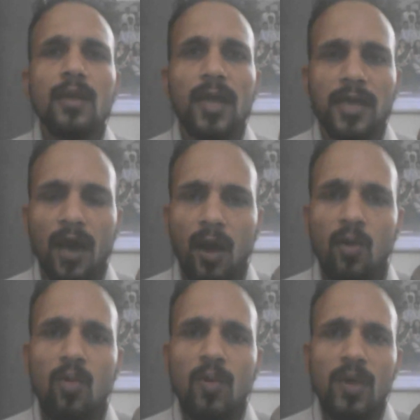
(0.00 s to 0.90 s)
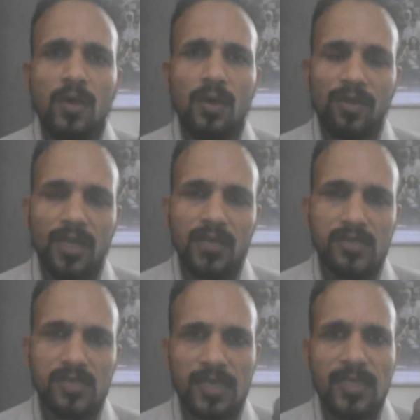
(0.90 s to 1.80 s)
and how we can
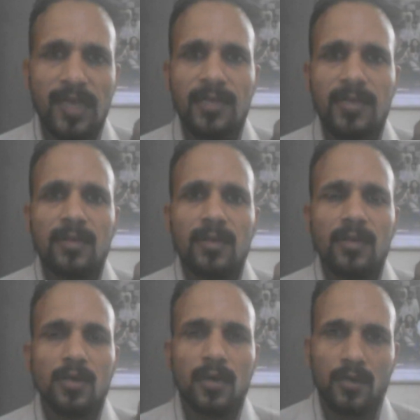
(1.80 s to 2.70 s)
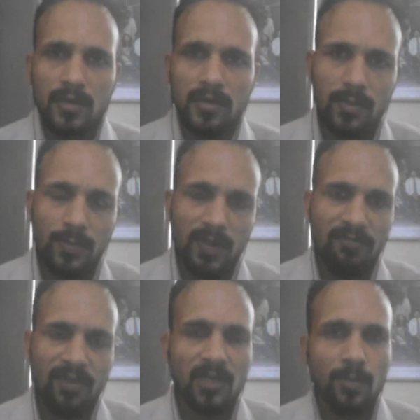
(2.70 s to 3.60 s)
say that the
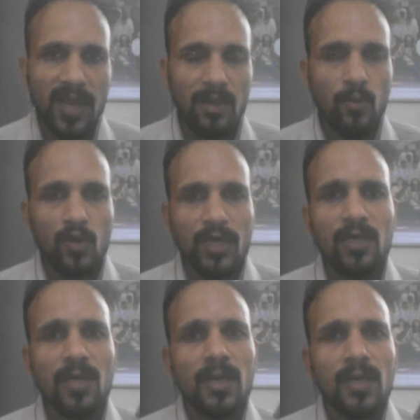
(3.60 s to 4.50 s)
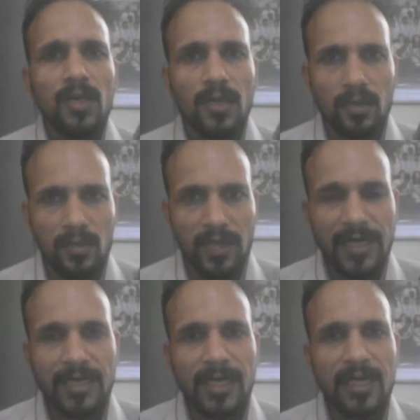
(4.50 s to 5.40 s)
perfect black body
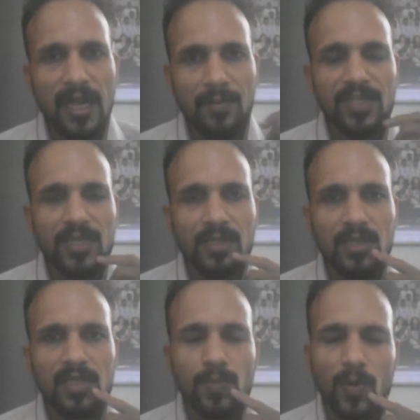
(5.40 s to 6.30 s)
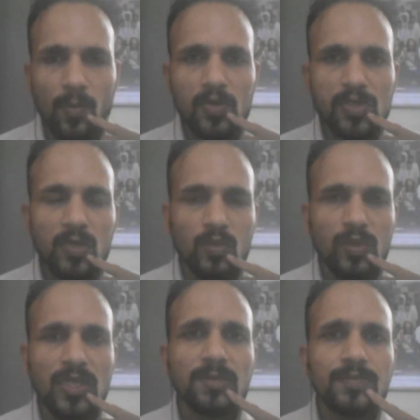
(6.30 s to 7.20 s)
radiated emission is proportional to
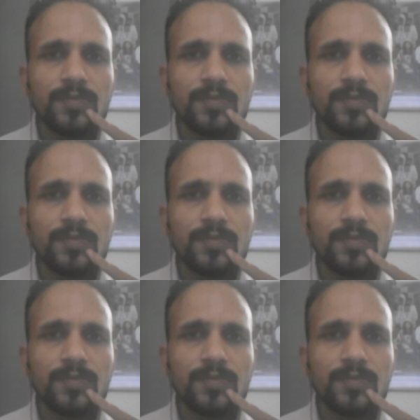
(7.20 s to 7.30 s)
the